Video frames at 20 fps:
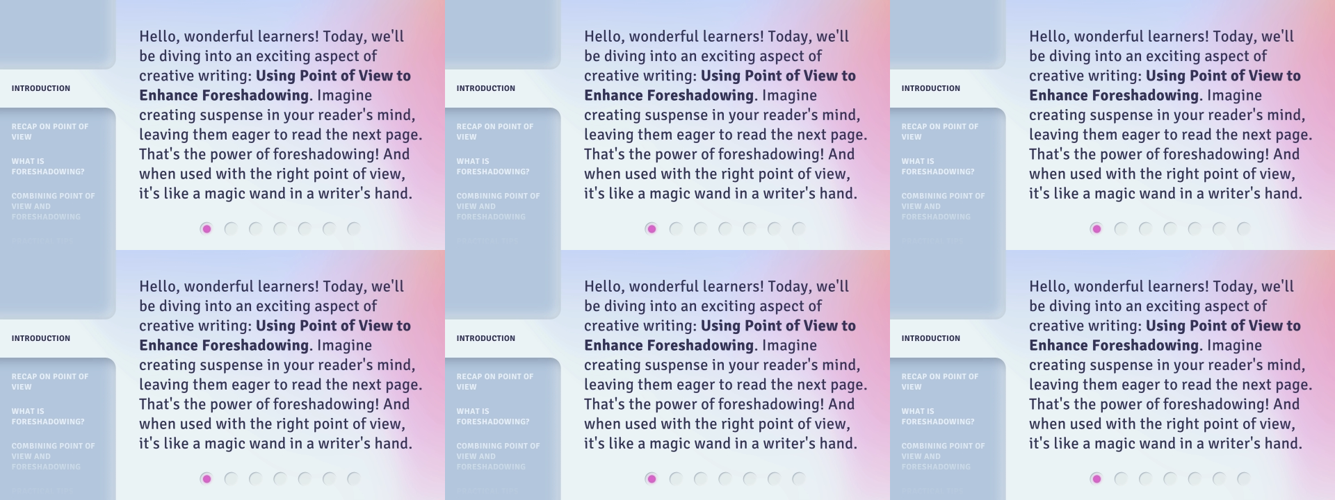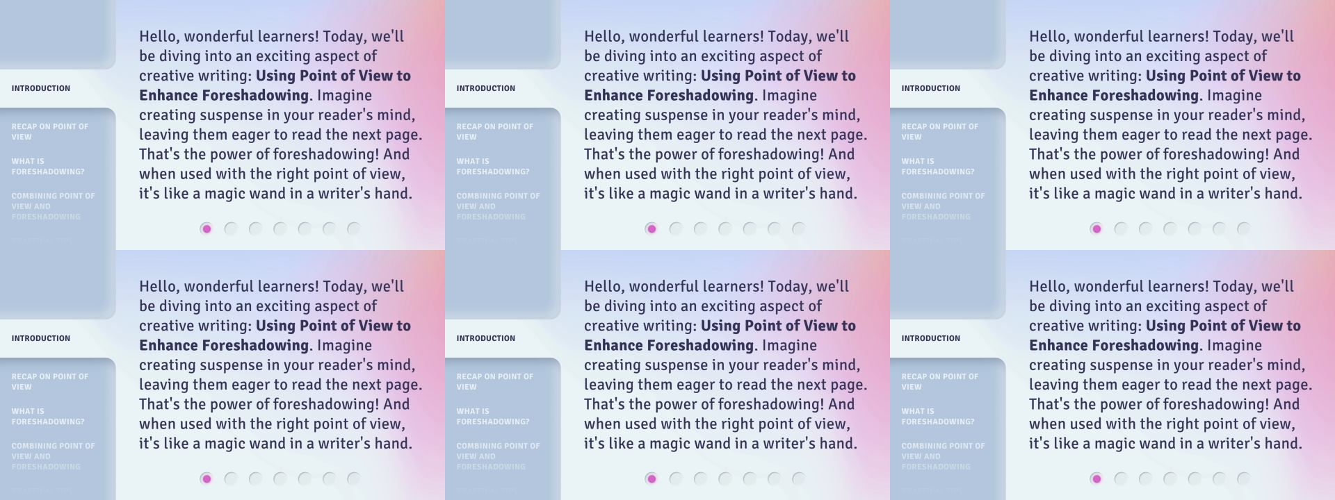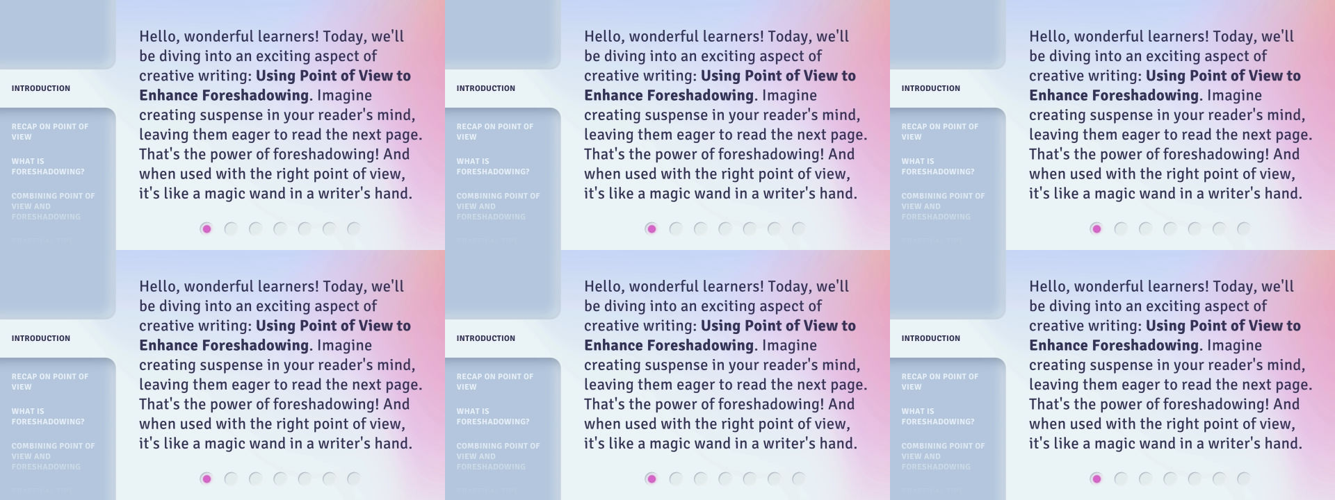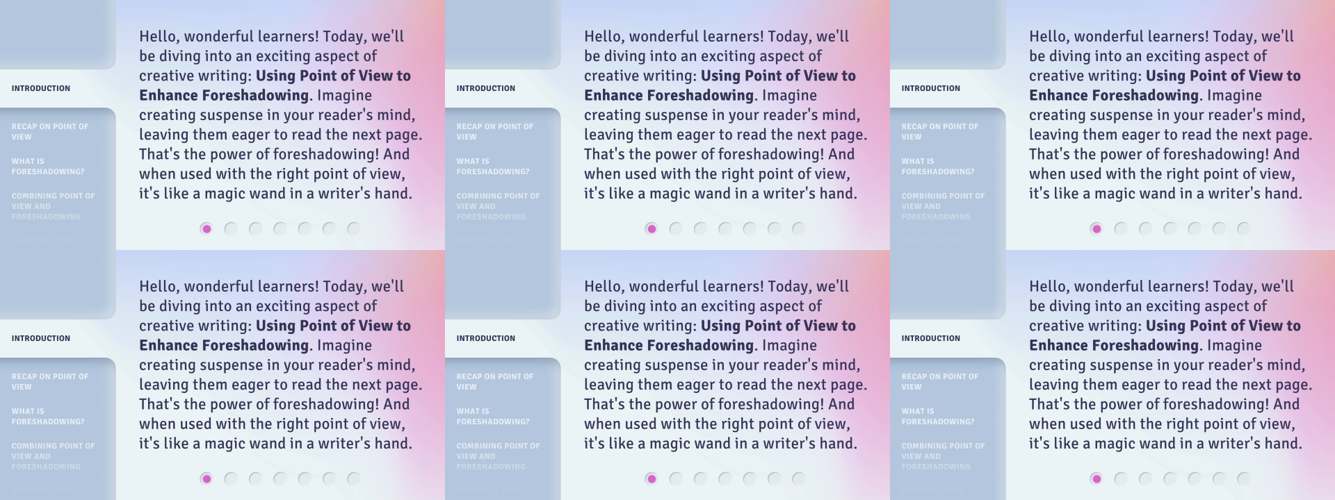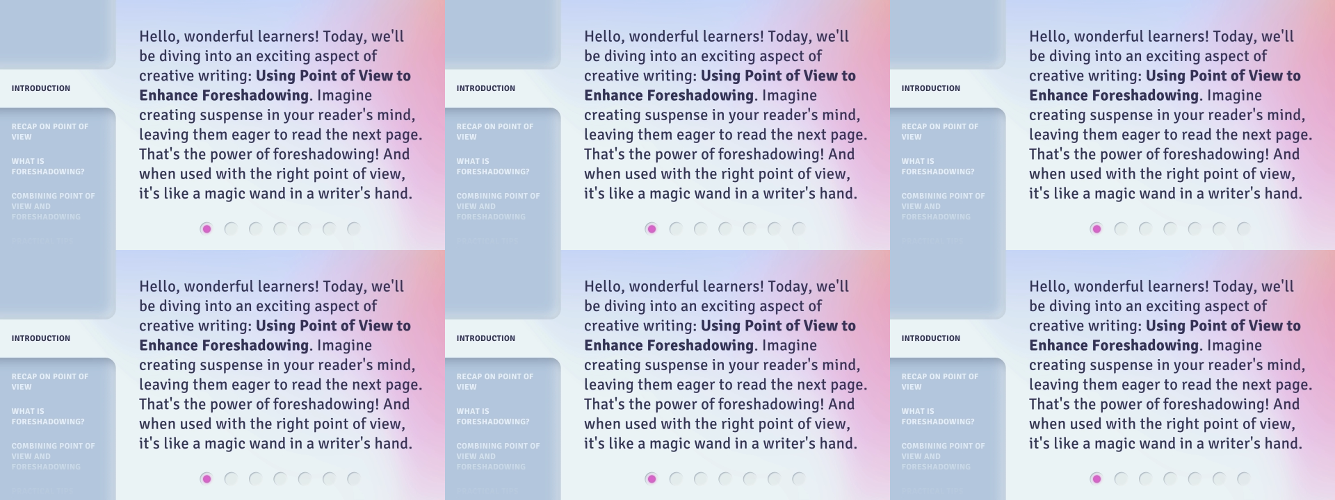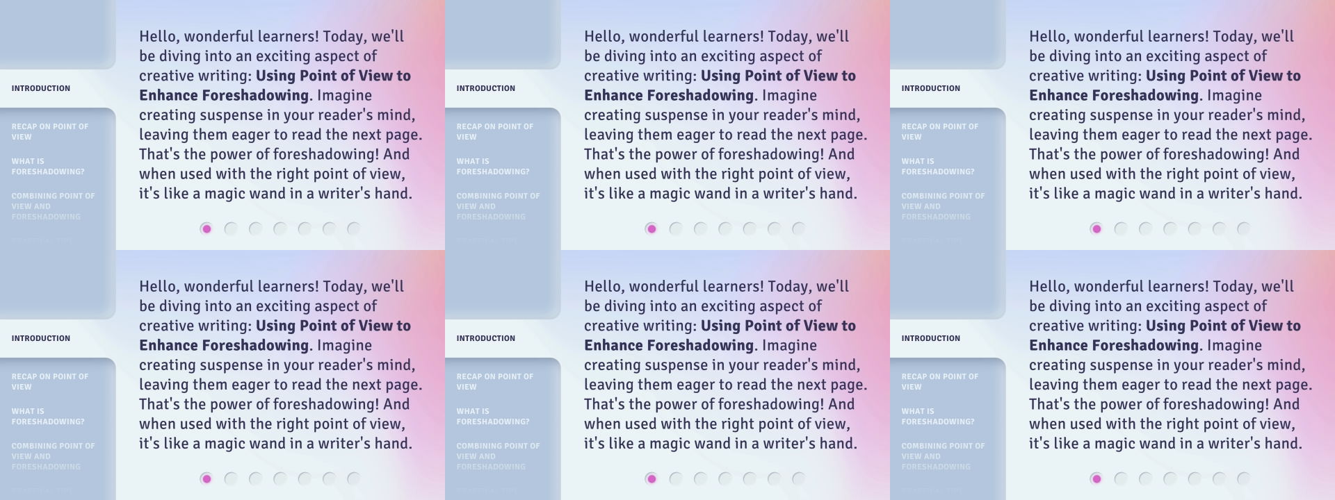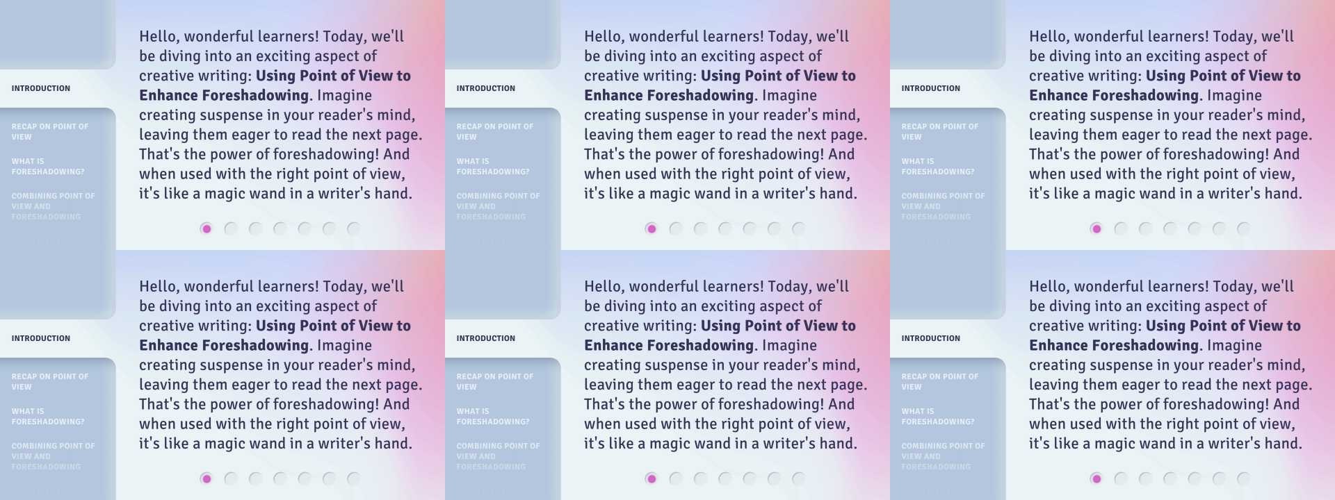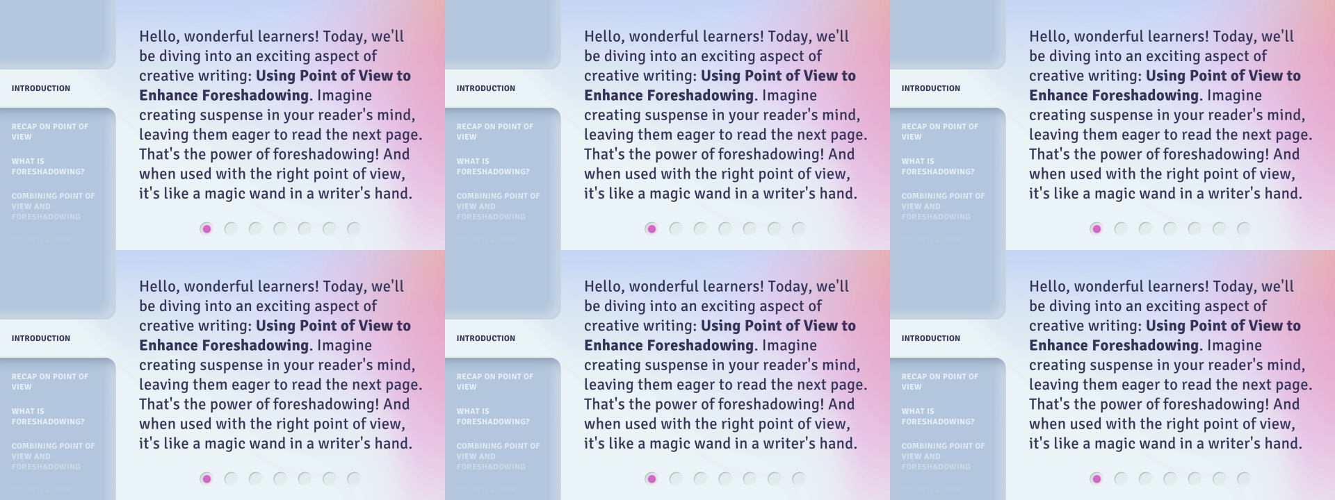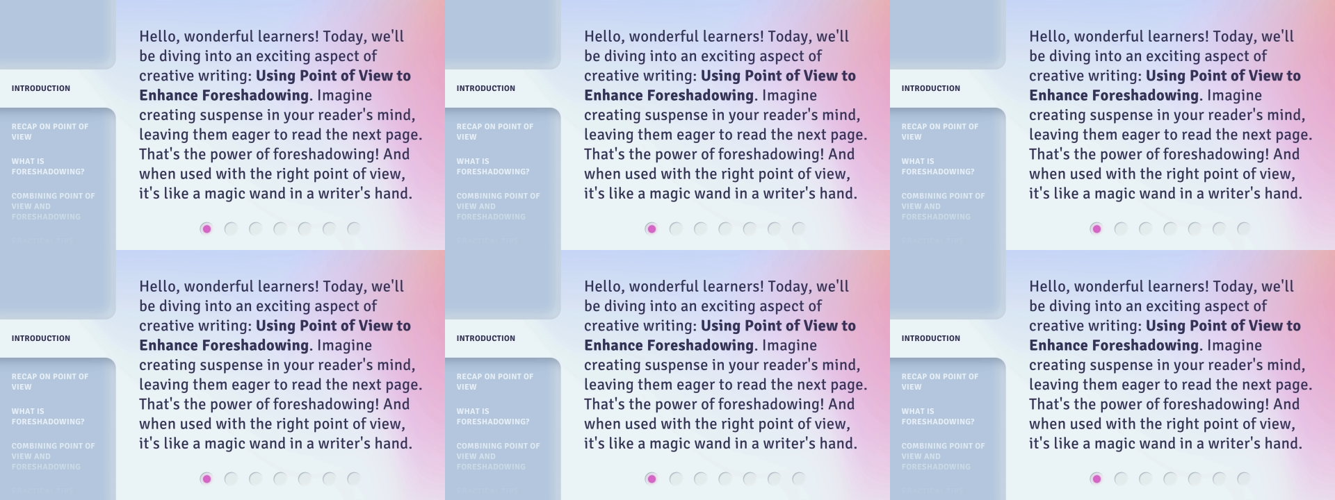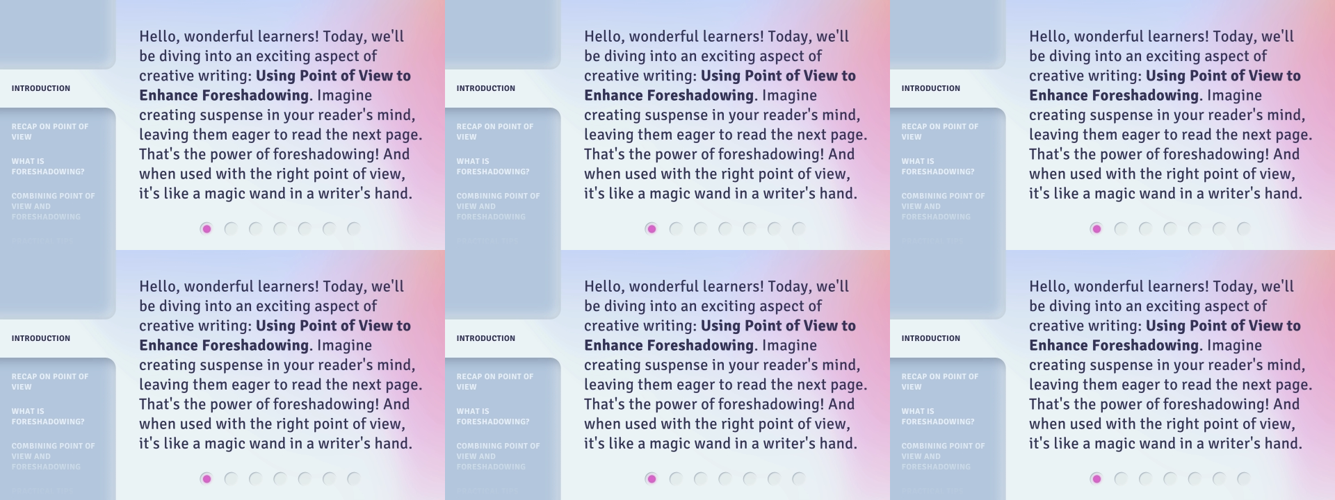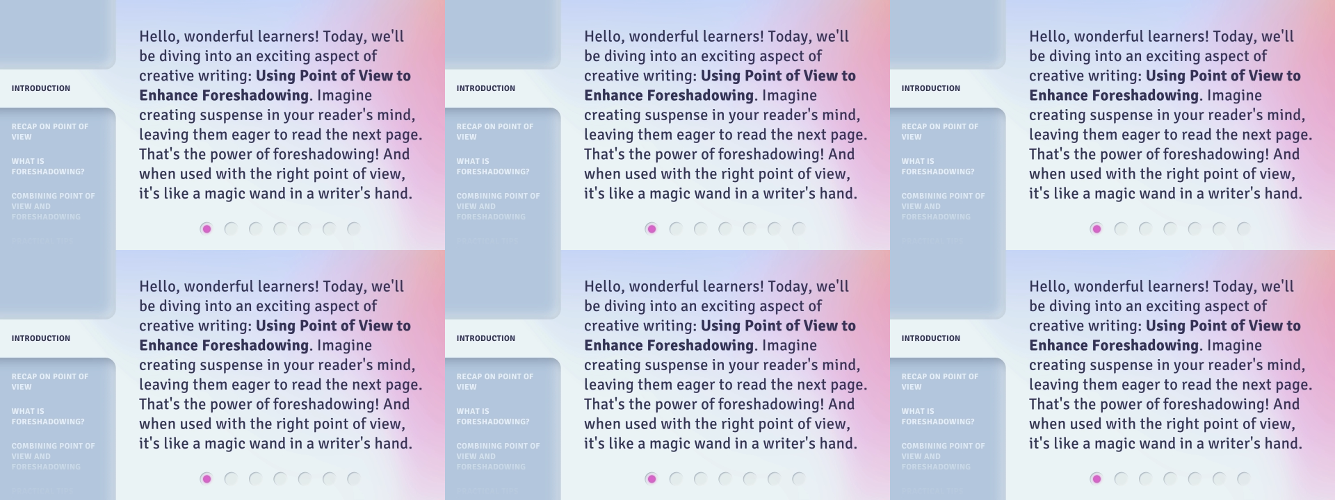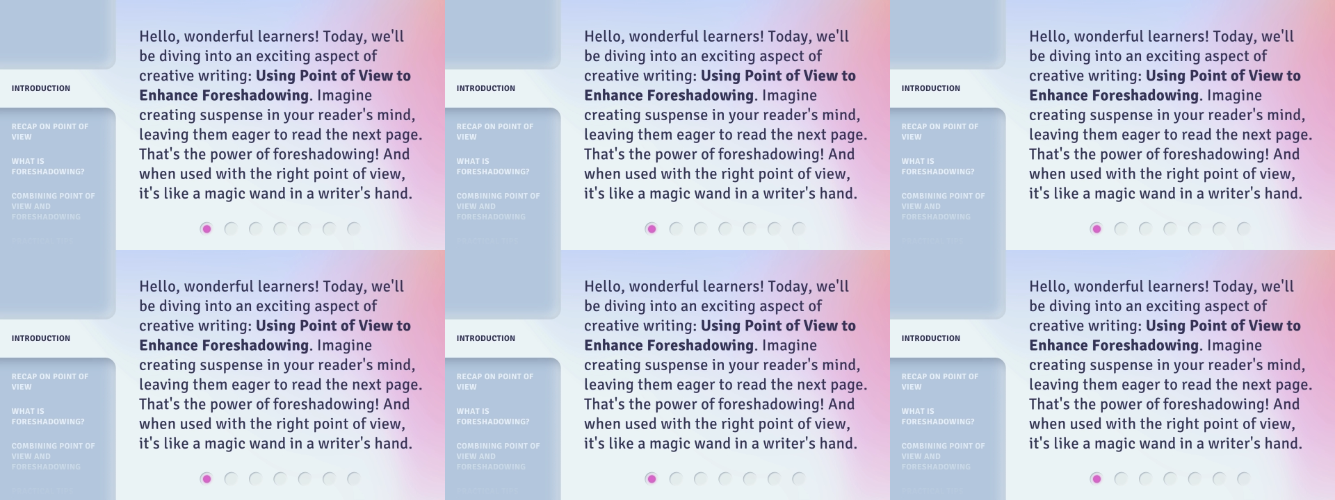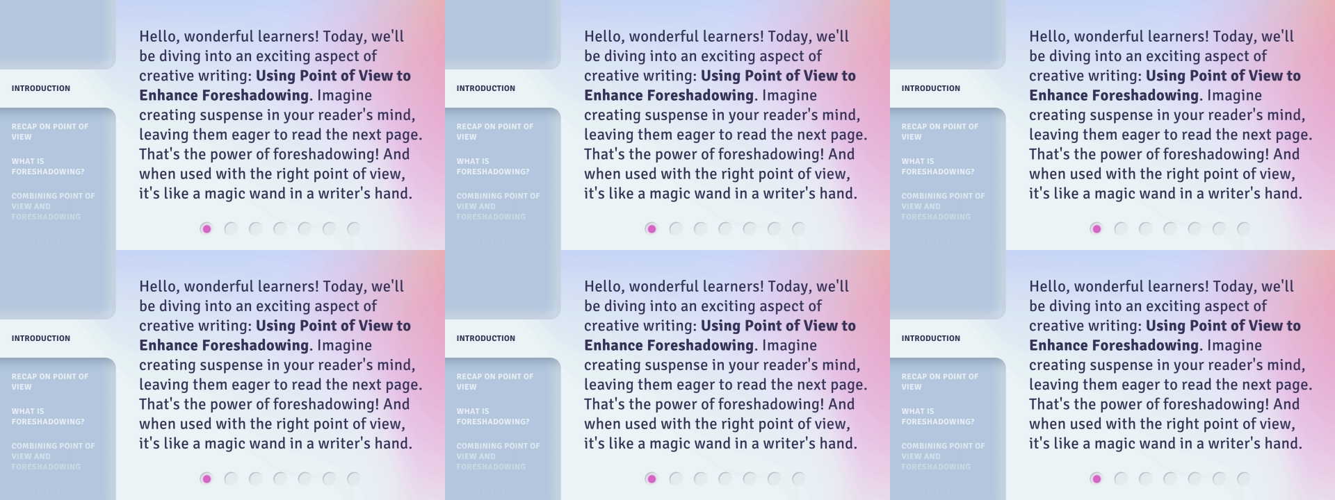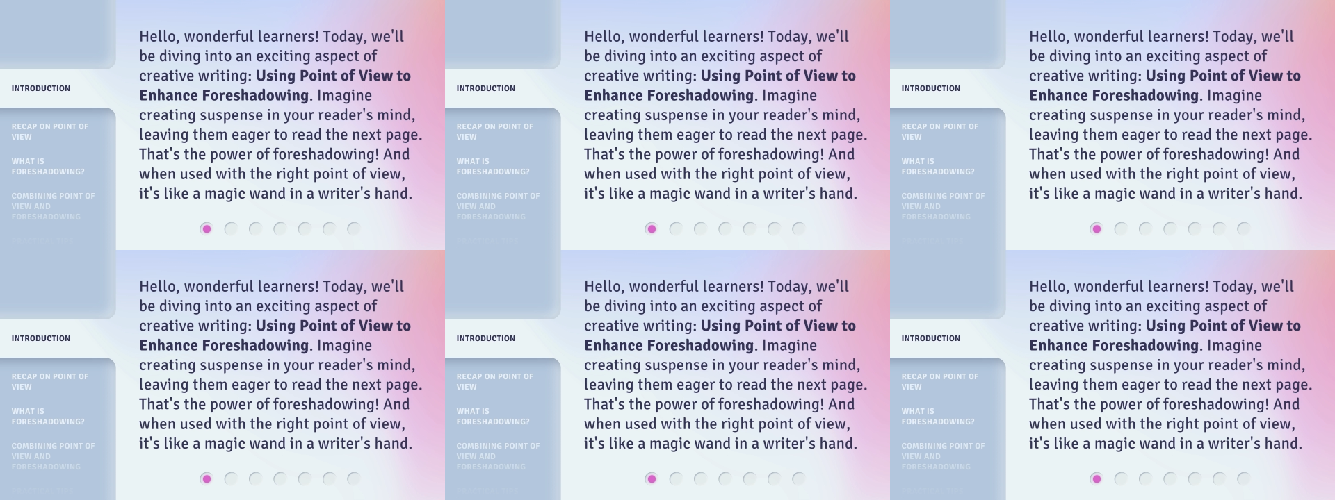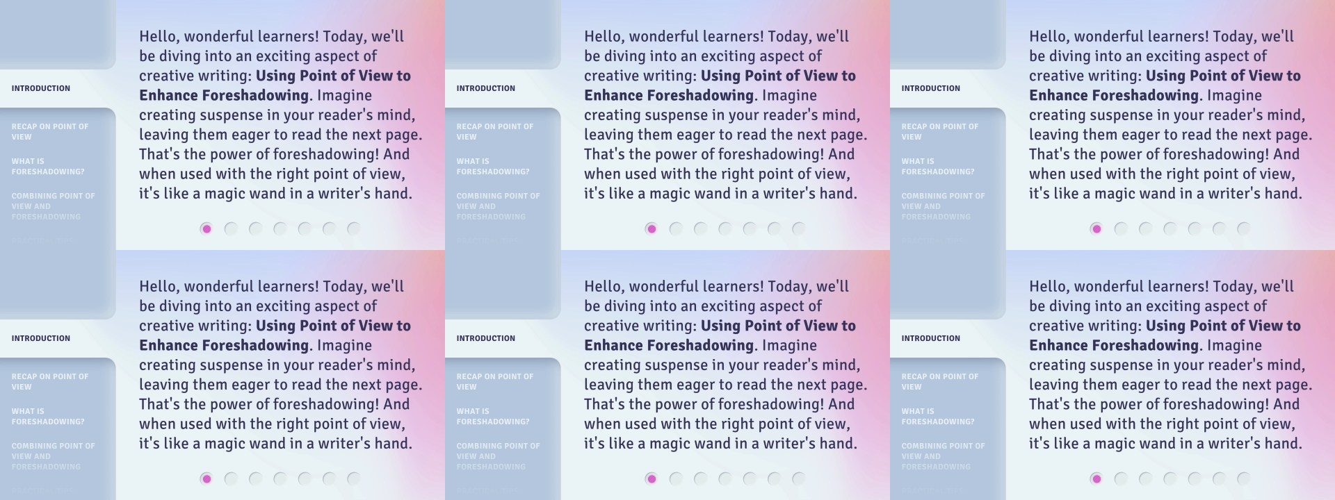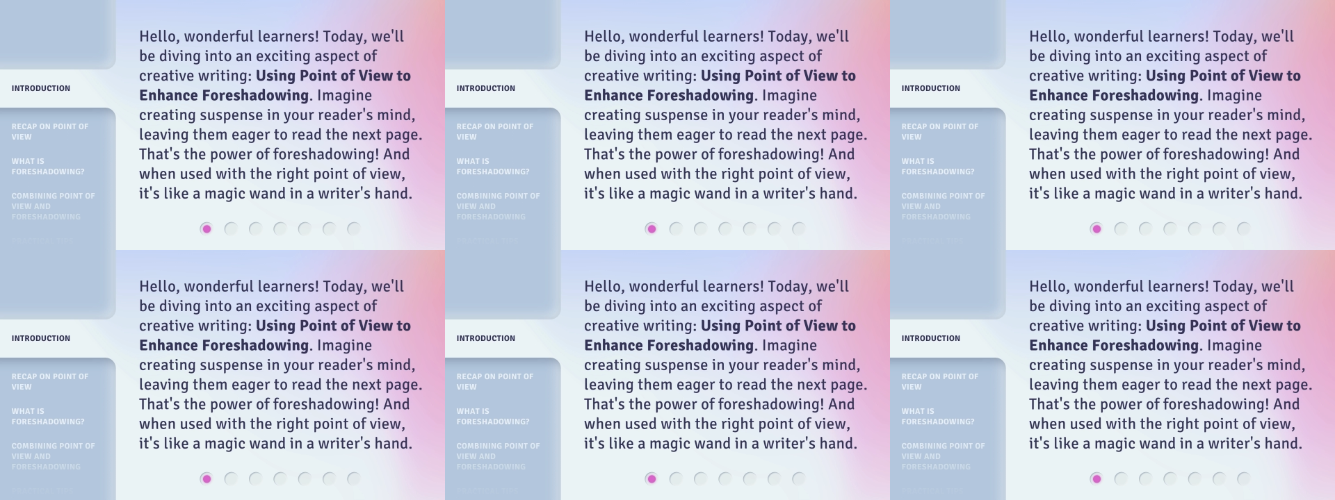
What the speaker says: (no speaker visible)